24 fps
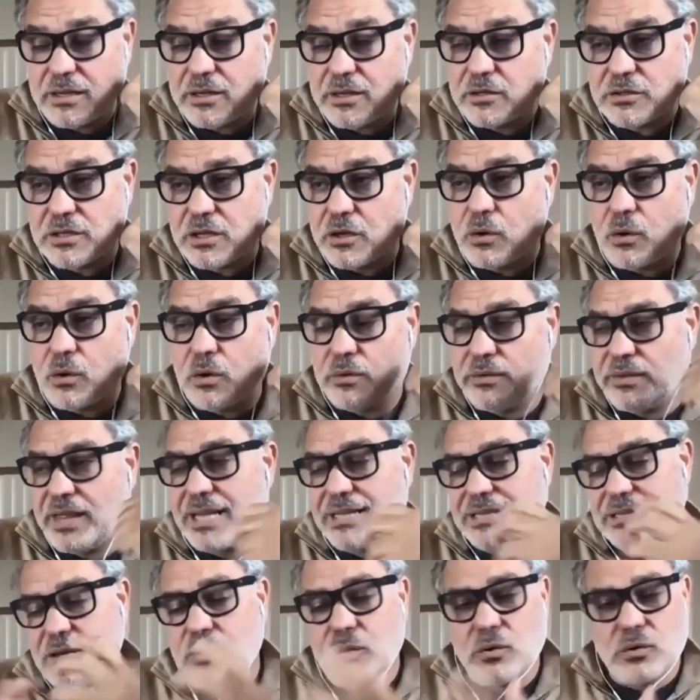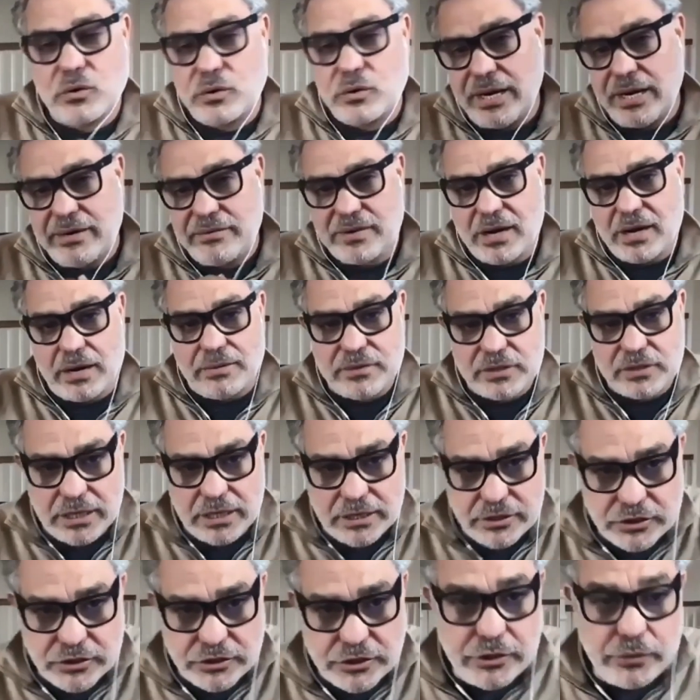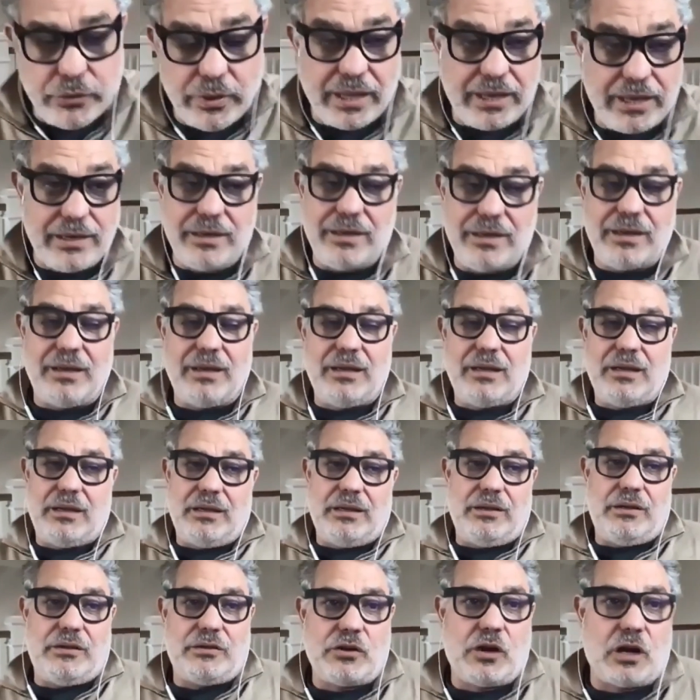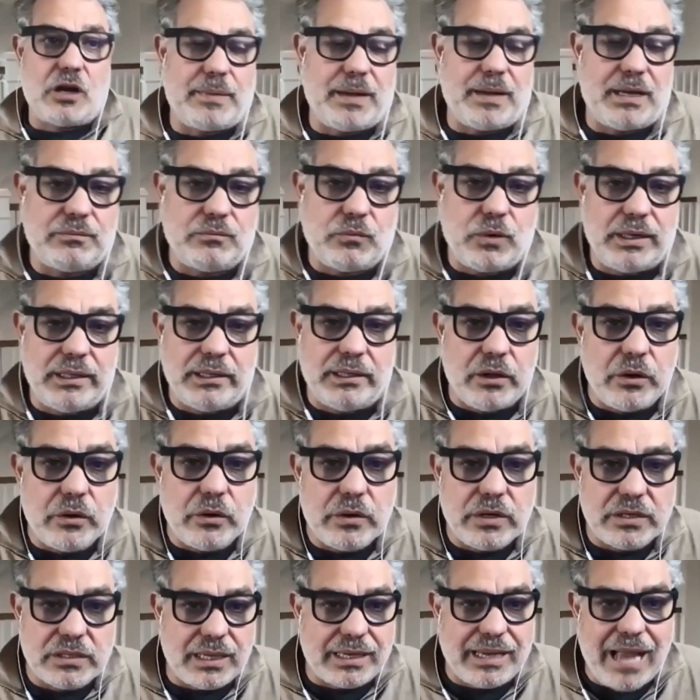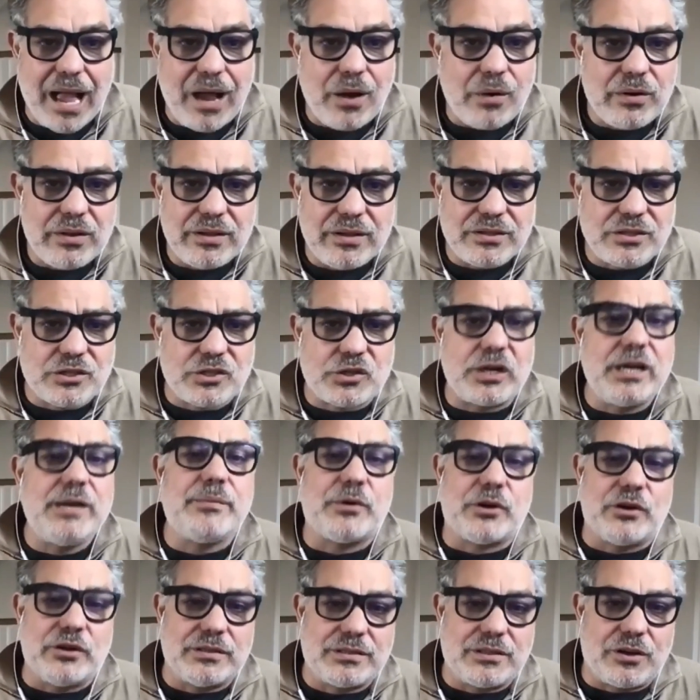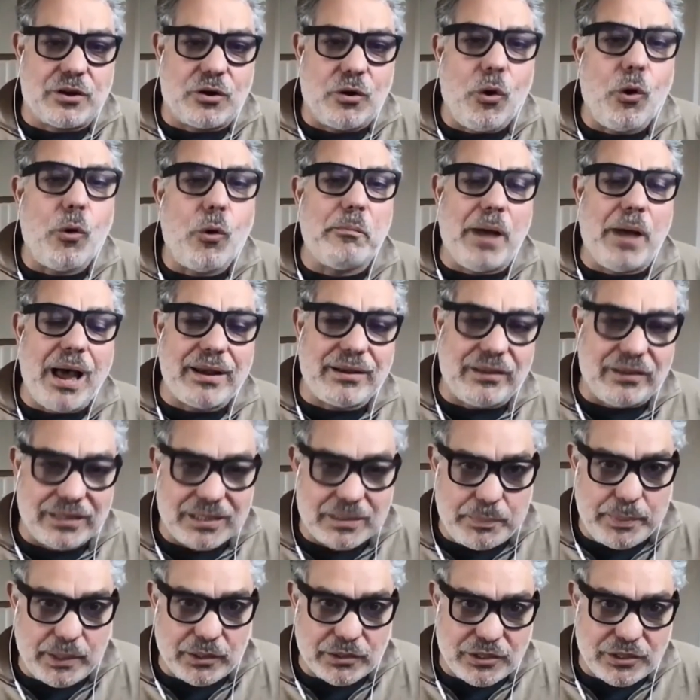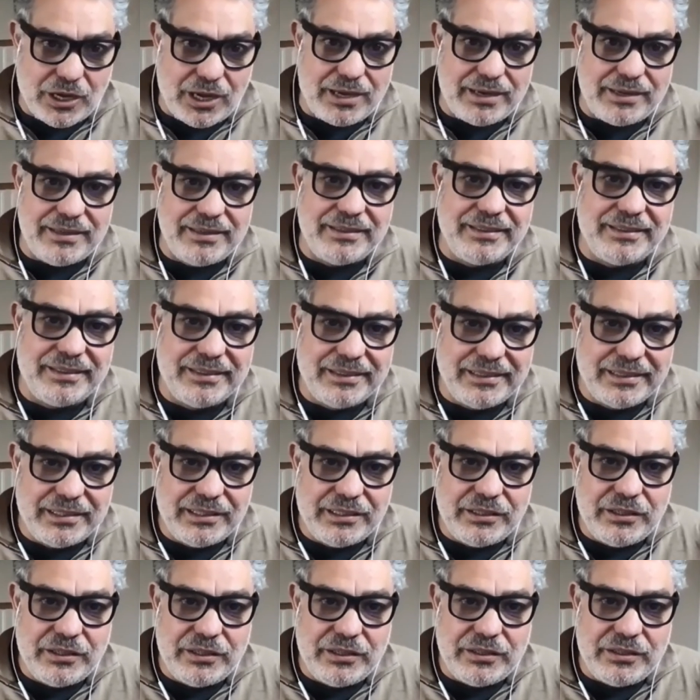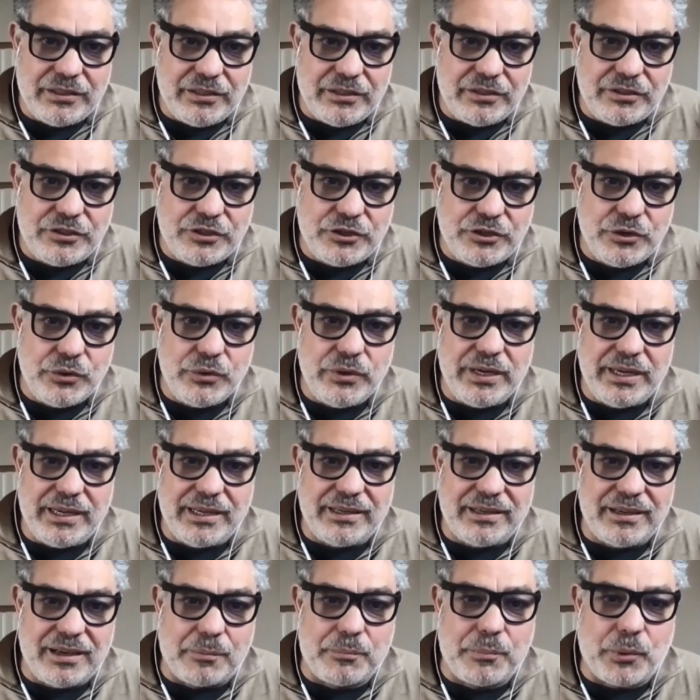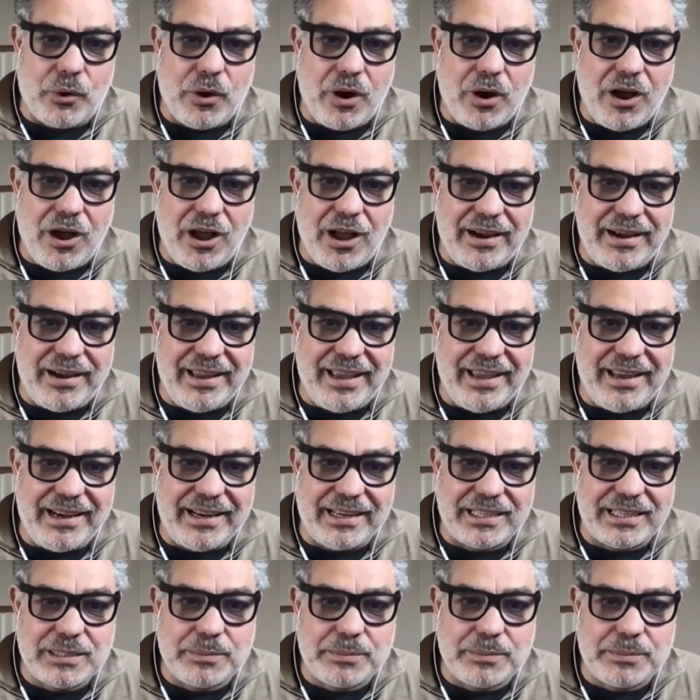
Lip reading: that's the whole creative conversation too. And you talk about right, Lotus, like how are the streamers? Their whole model is built on shooting abroad and